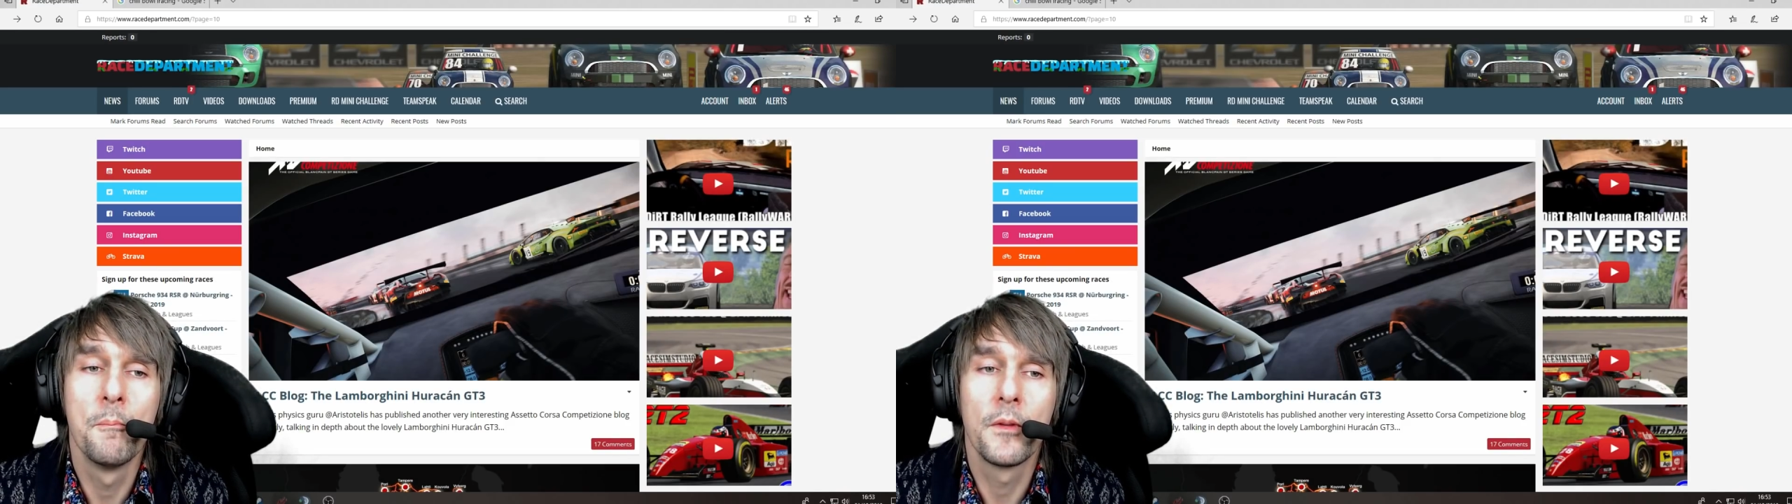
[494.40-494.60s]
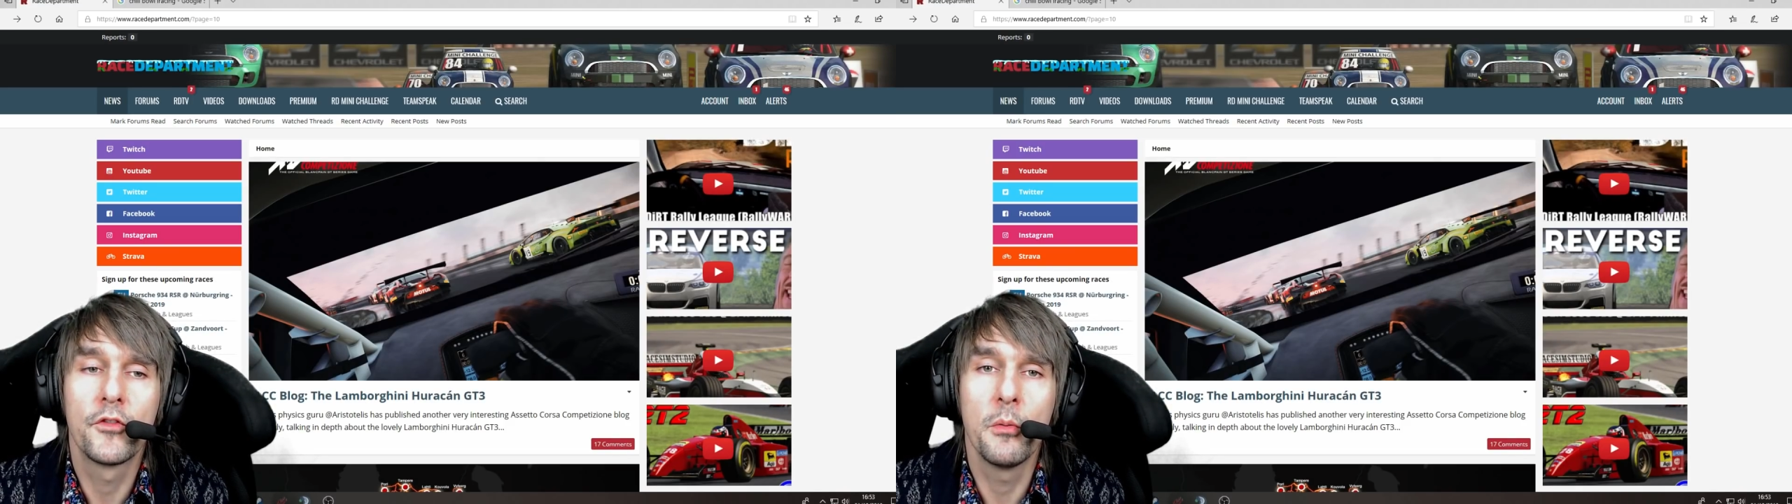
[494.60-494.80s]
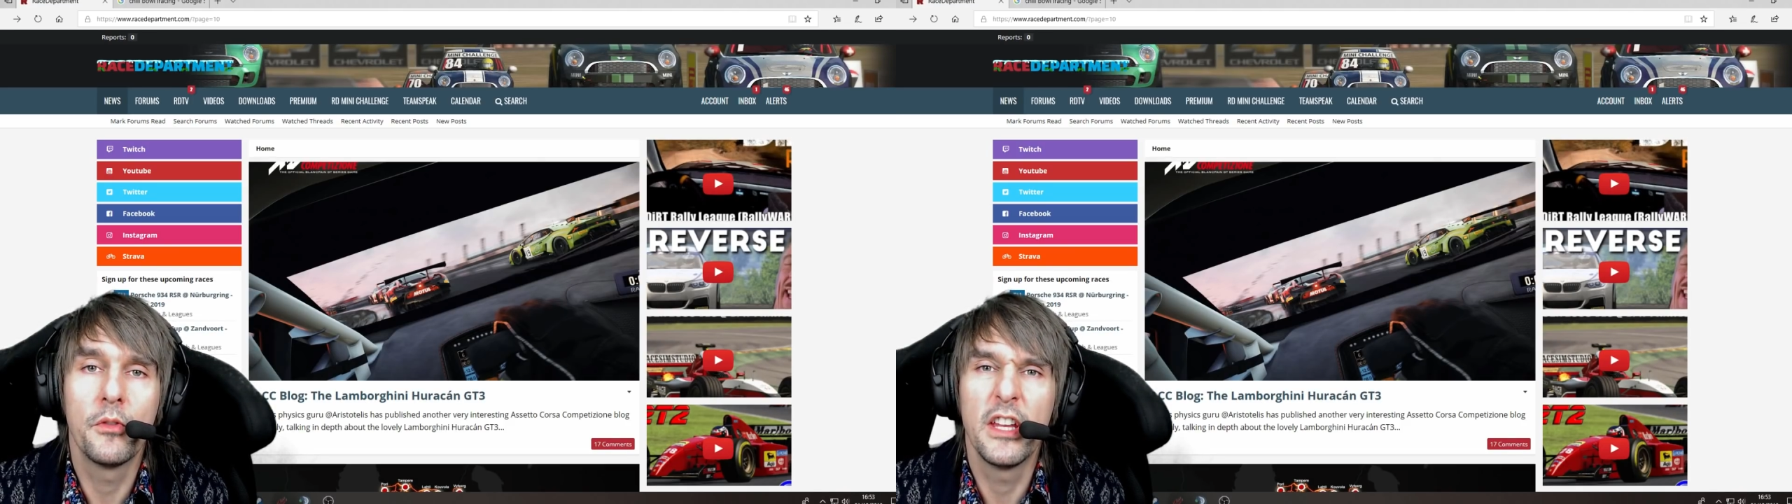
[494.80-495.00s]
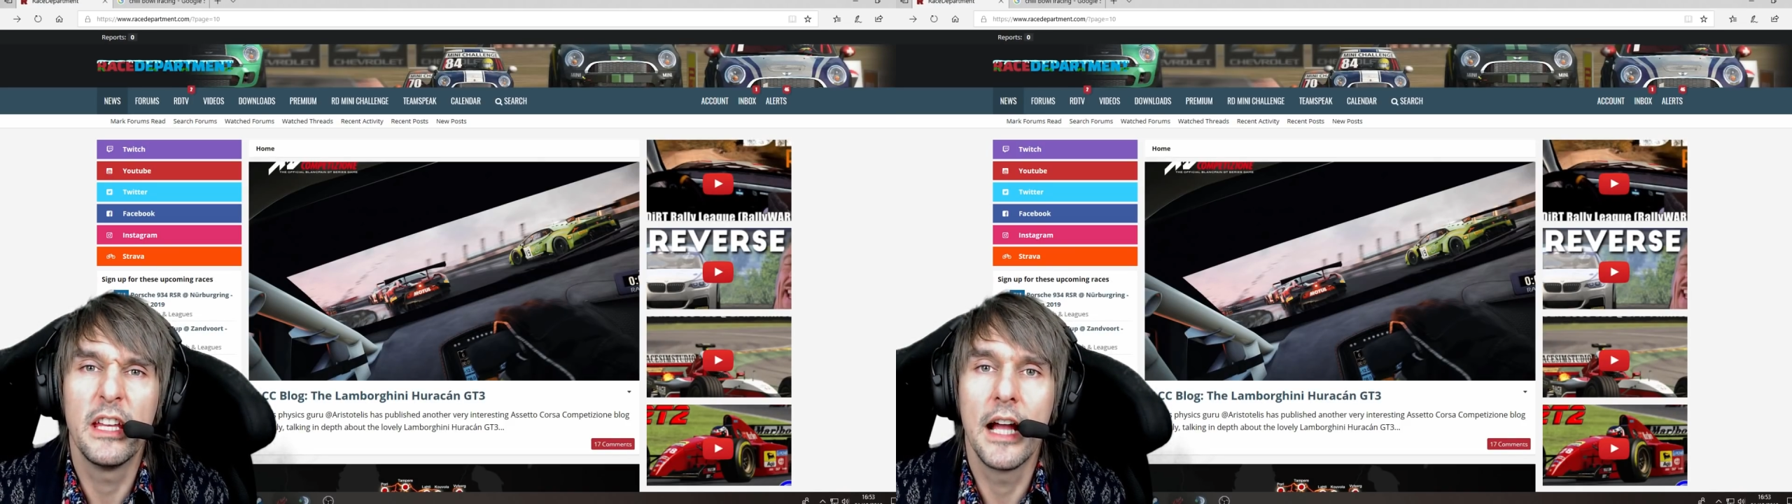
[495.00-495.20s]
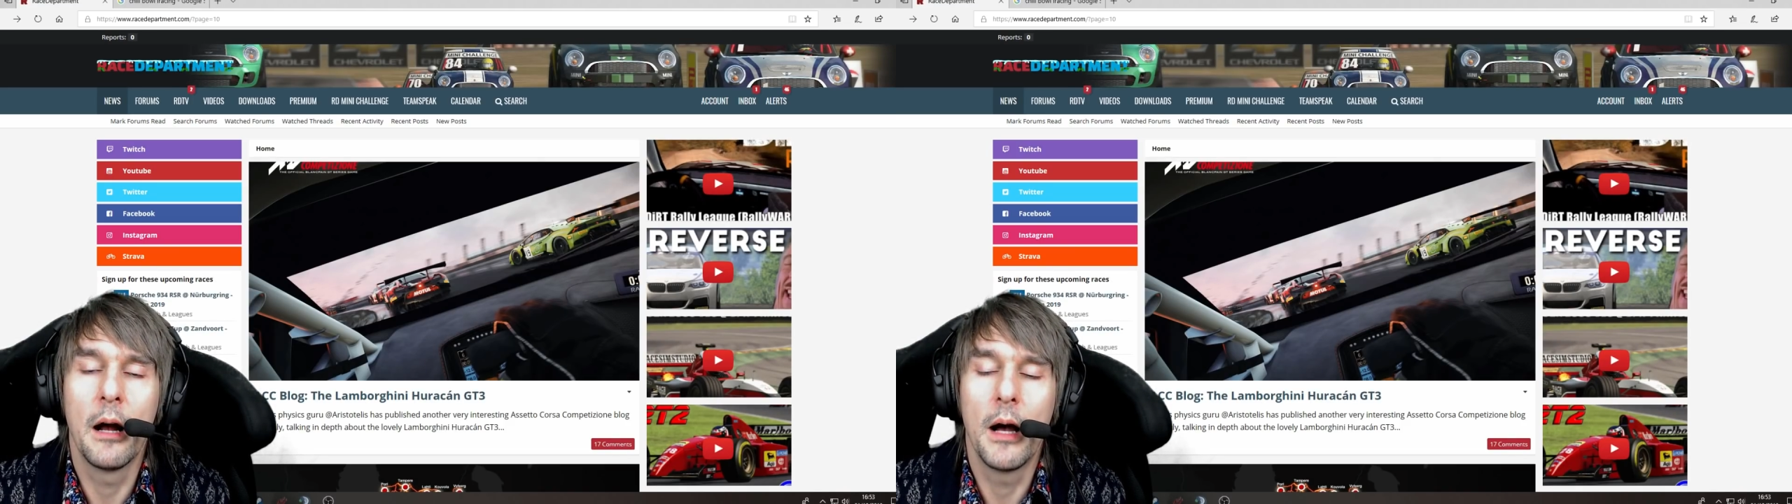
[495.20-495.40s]
from
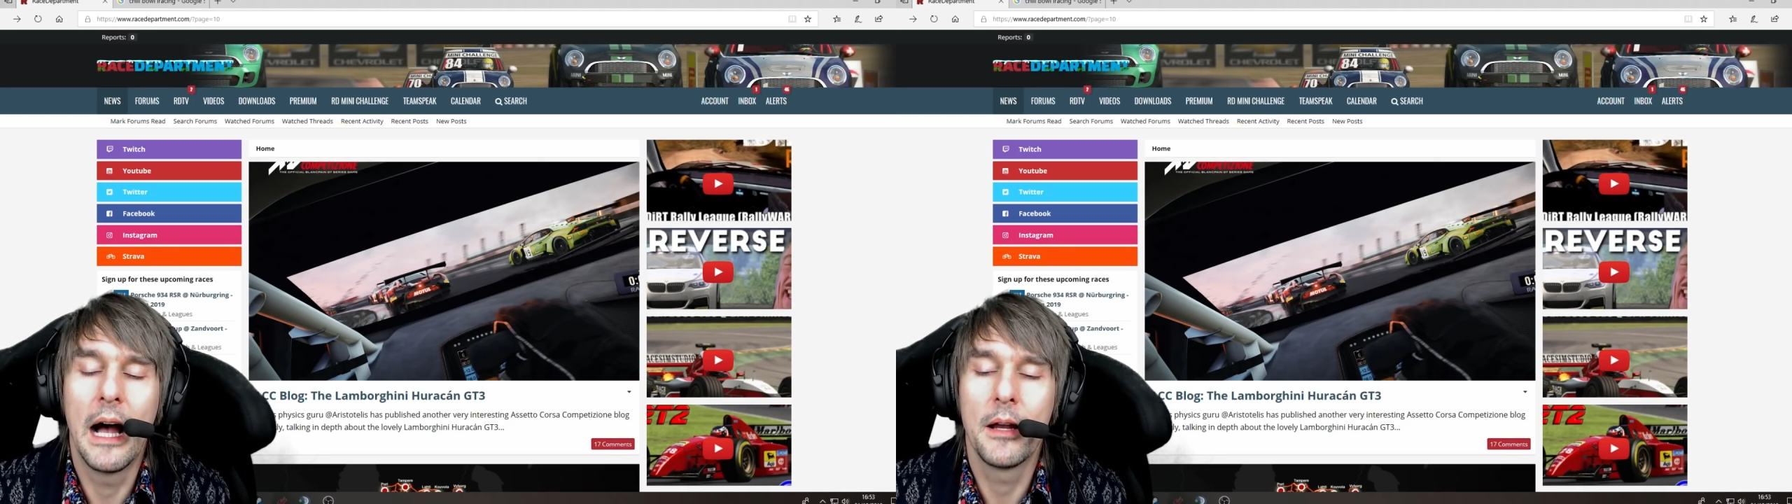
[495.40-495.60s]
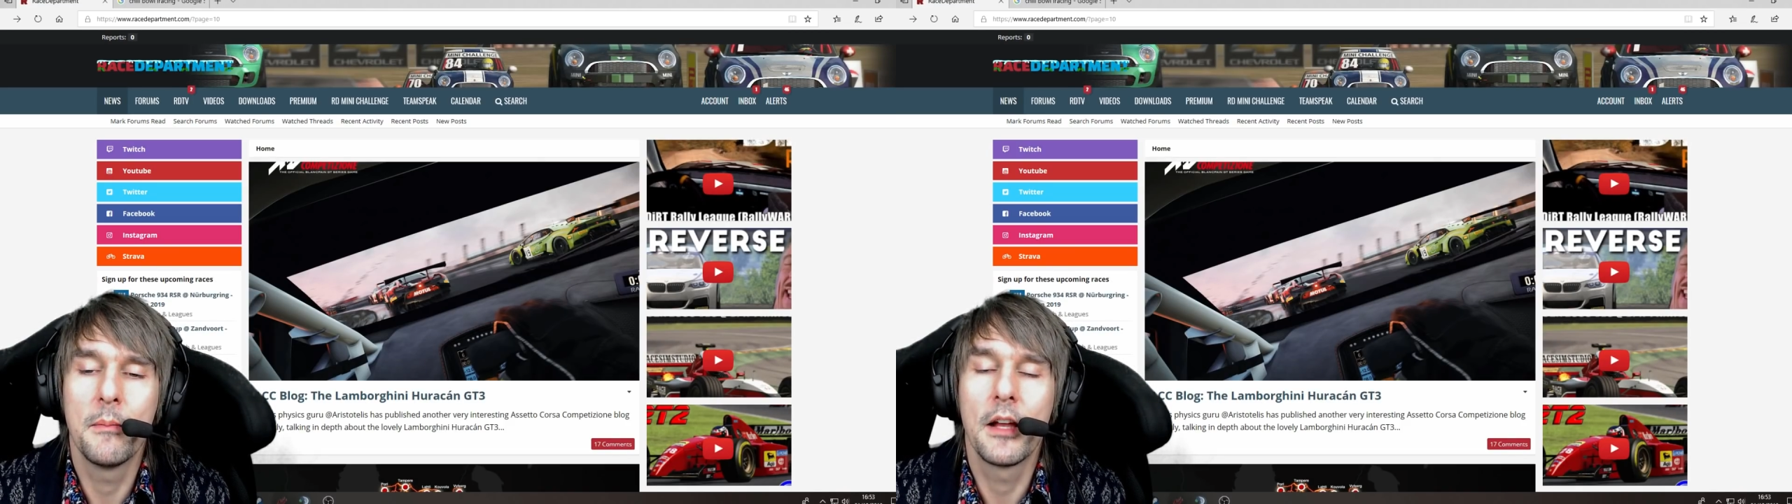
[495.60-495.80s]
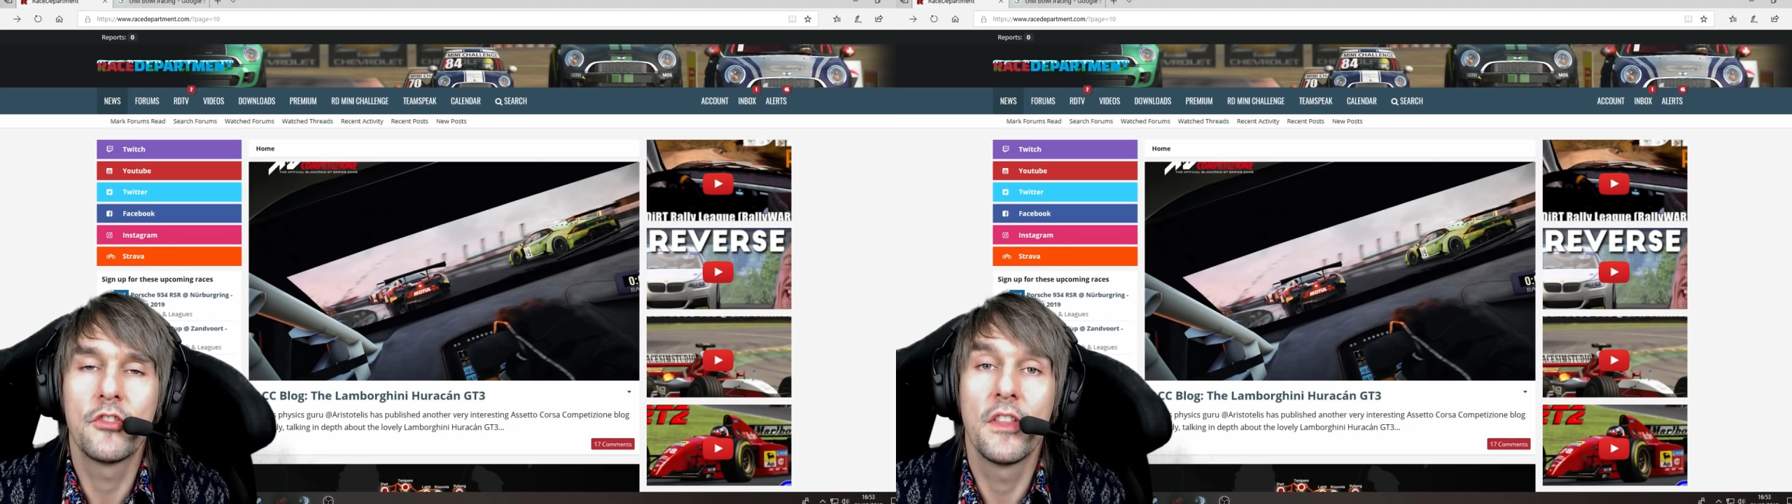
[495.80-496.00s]
the, I'd imagine,